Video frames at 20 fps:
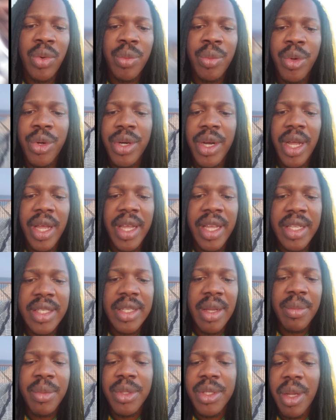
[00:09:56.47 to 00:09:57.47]
no more than X
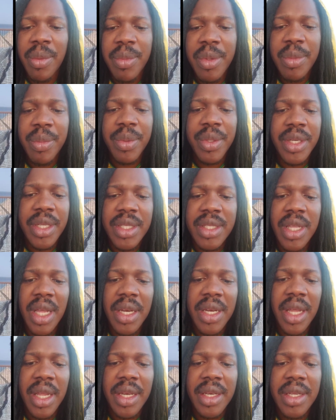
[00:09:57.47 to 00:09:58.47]
amount of people, this,
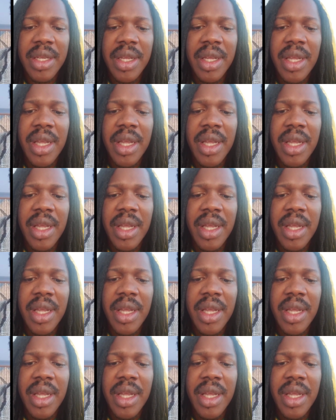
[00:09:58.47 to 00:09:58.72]
that, that.